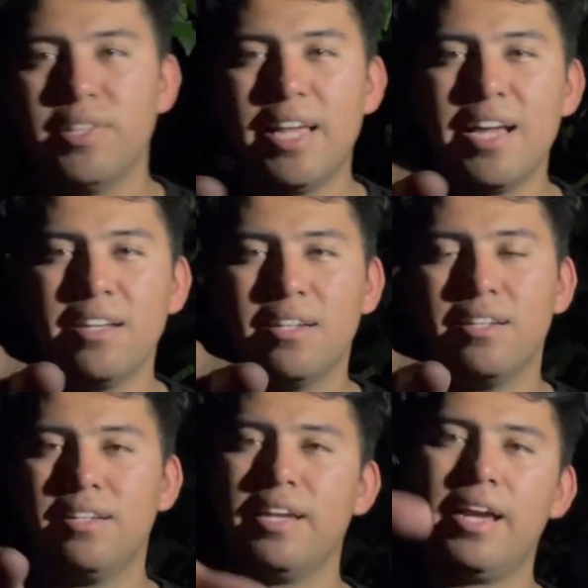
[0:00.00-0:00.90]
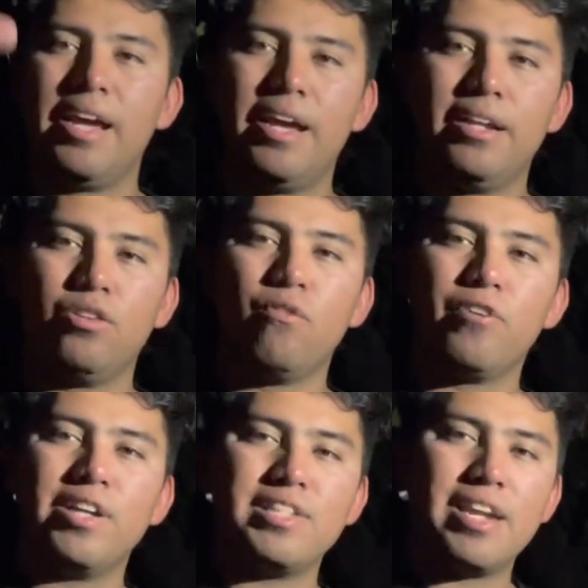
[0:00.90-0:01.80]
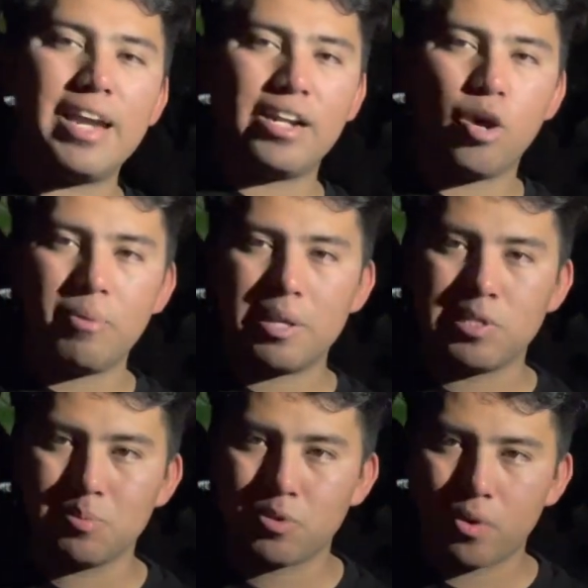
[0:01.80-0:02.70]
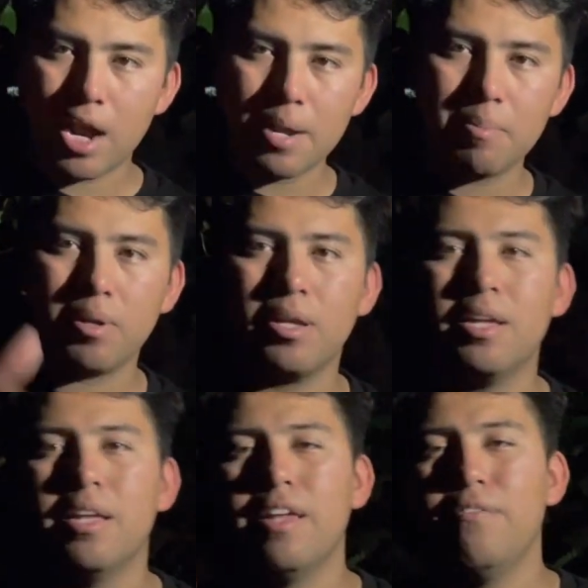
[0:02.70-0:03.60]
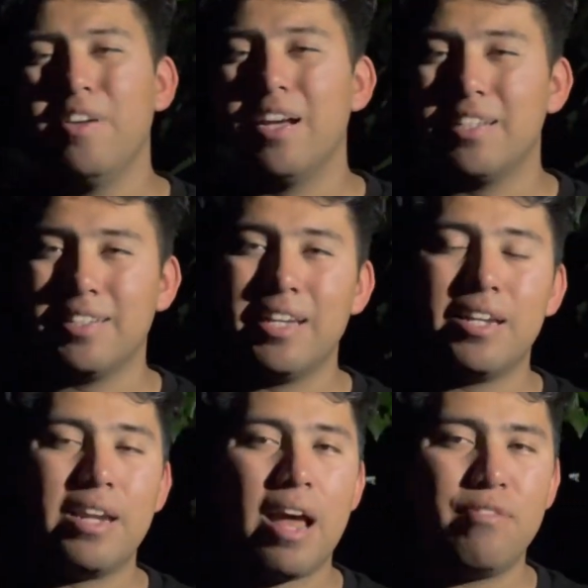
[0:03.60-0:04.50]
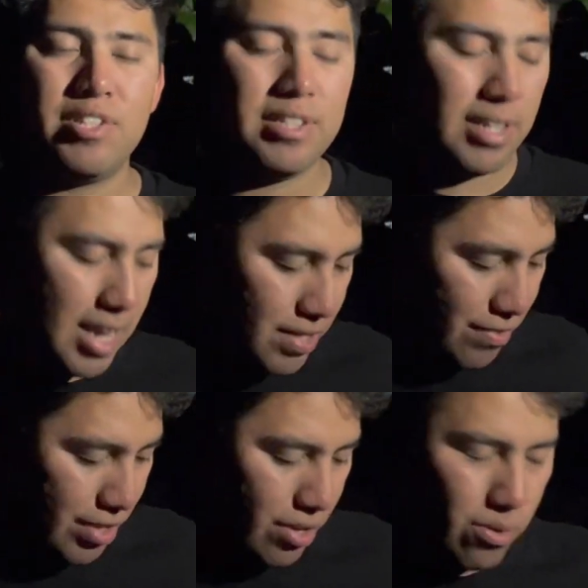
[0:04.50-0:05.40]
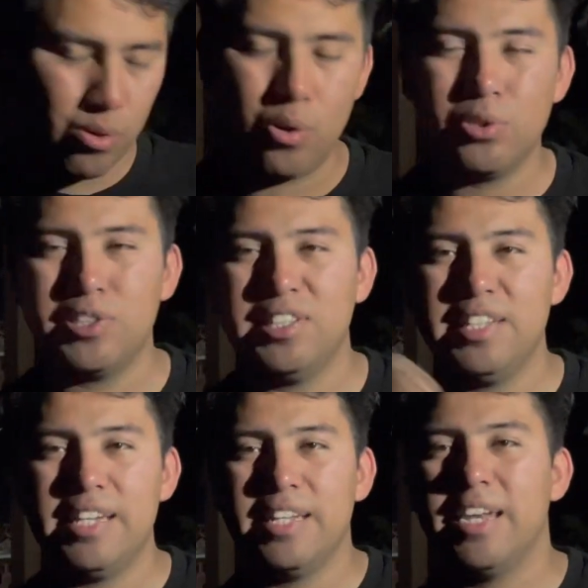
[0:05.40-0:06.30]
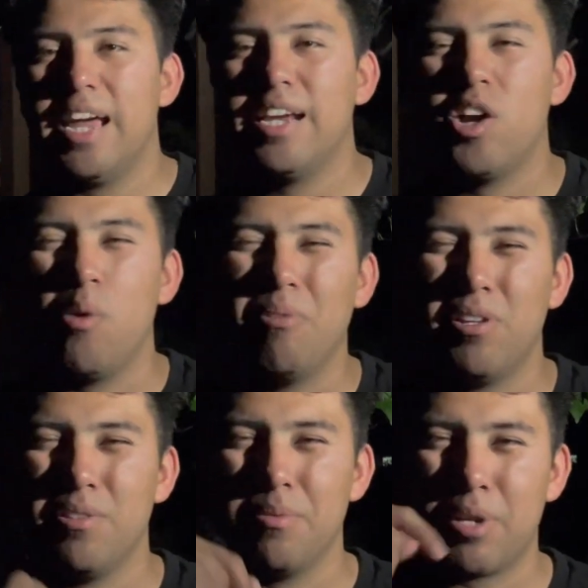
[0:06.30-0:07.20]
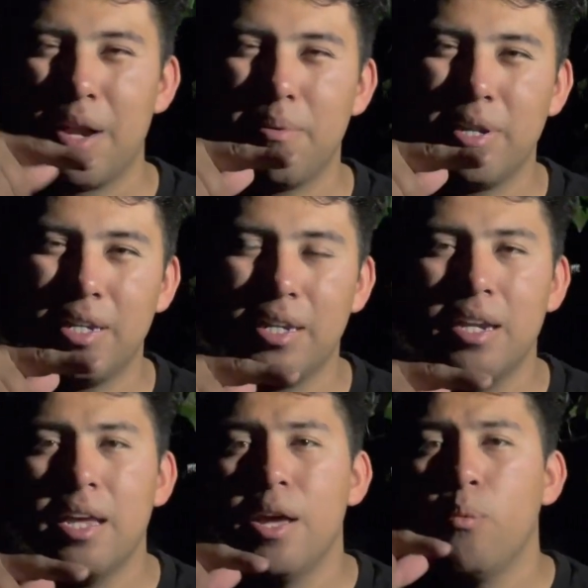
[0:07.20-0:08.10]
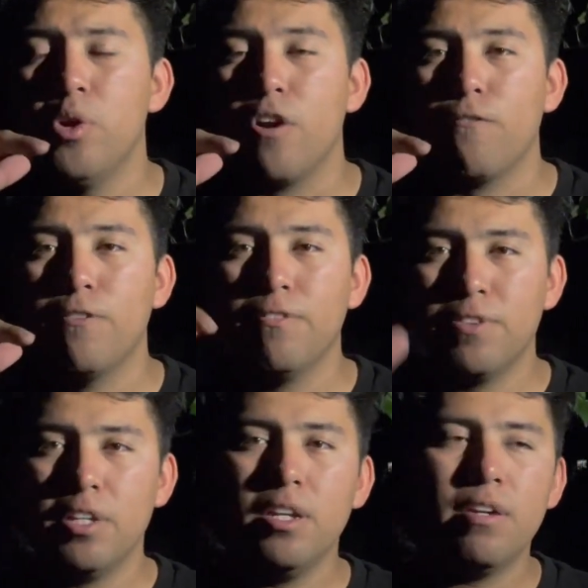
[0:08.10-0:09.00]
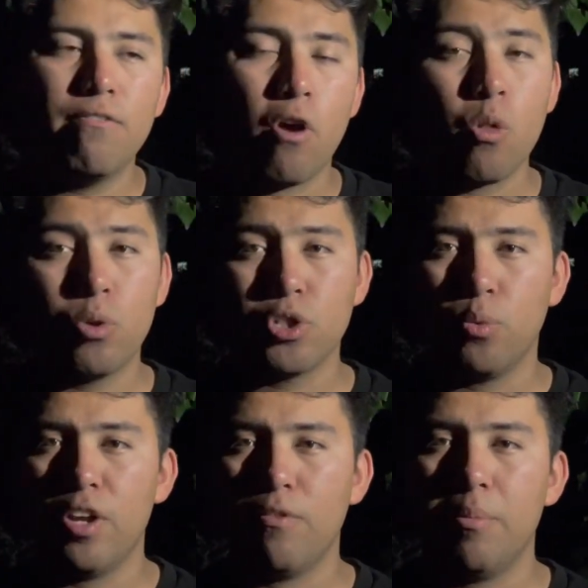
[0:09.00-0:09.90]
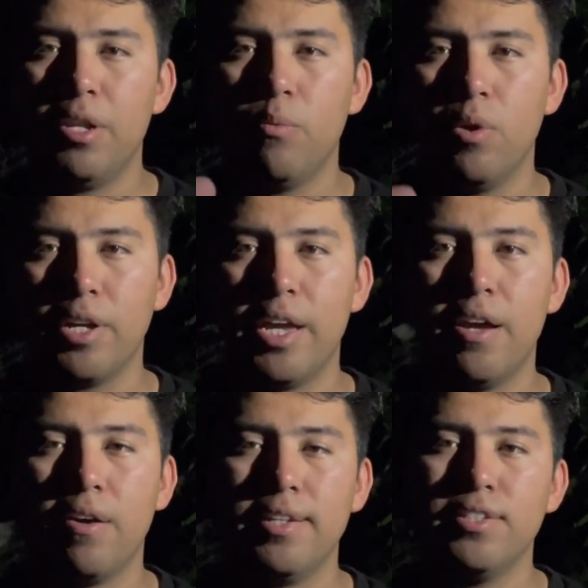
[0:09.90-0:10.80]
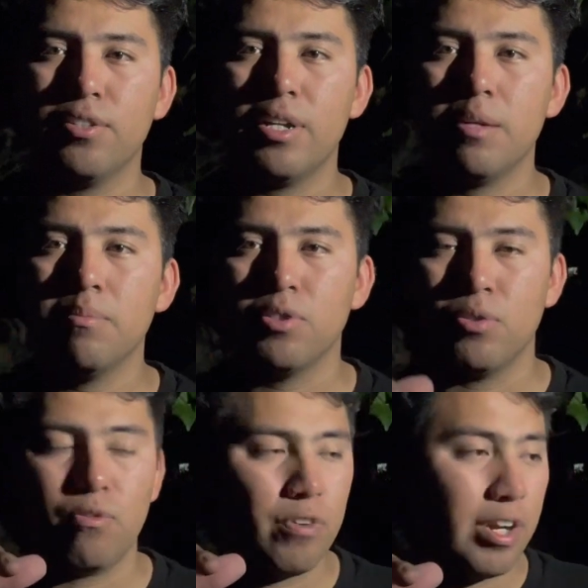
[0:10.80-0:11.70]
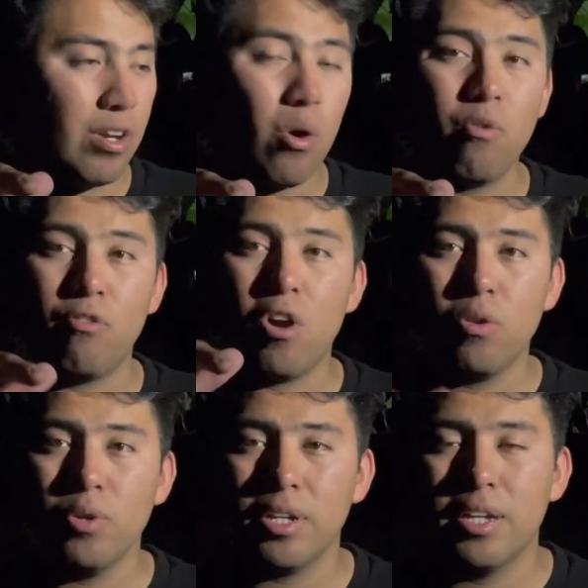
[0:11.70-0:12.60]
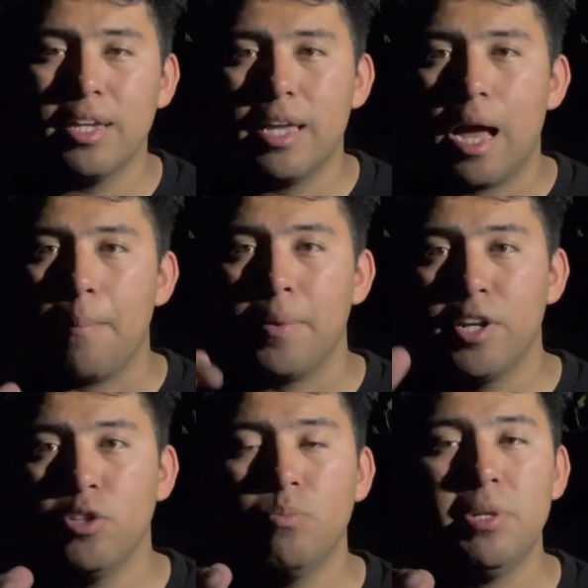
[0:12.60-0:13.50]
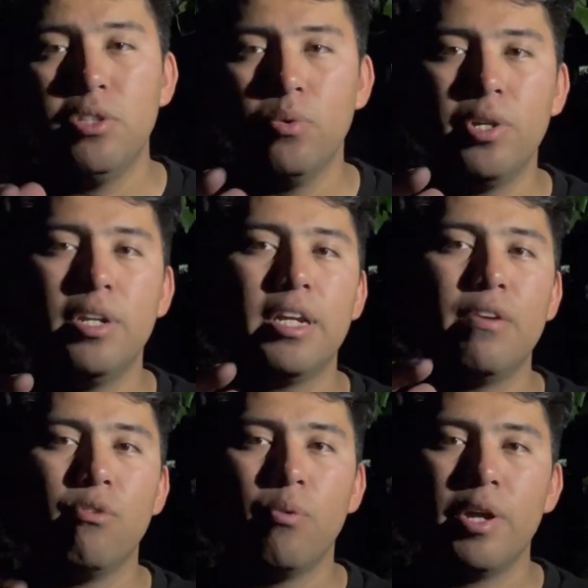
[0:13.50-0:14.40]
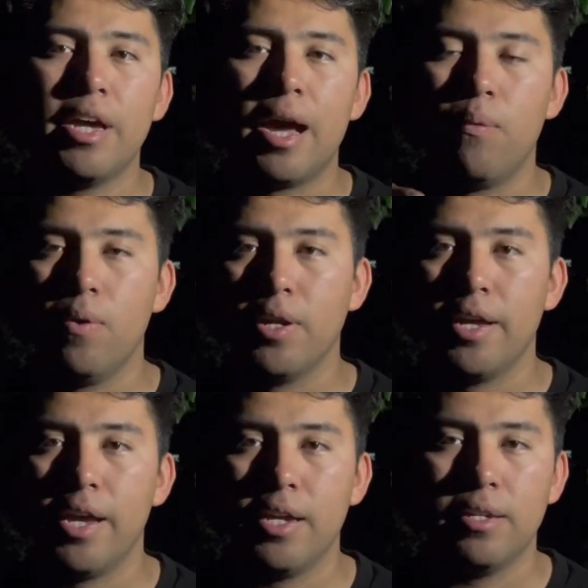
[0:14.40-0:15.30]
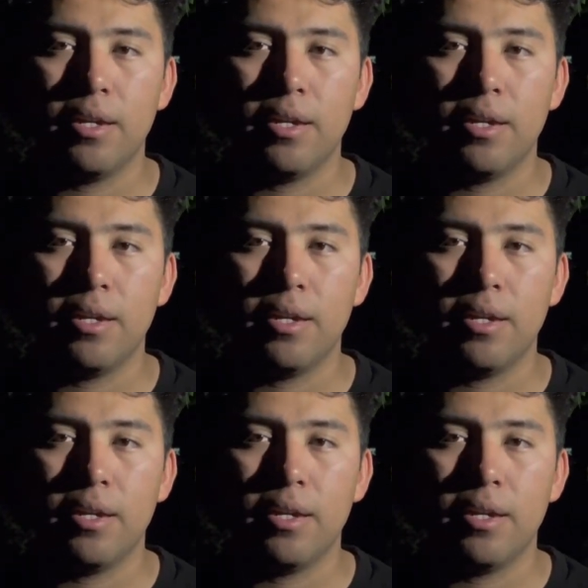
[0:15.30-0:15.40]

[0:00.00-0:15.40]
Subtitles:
that, and don't forget to like, comment, and subscribe. If you guys, again, haven't seen the last video, go see it, like, comment, and subscribe on it. We are 50 followers away from hitting 1K on Instagram, so don't forget to go follow it. I'm gonna be doing a giveaway at 1K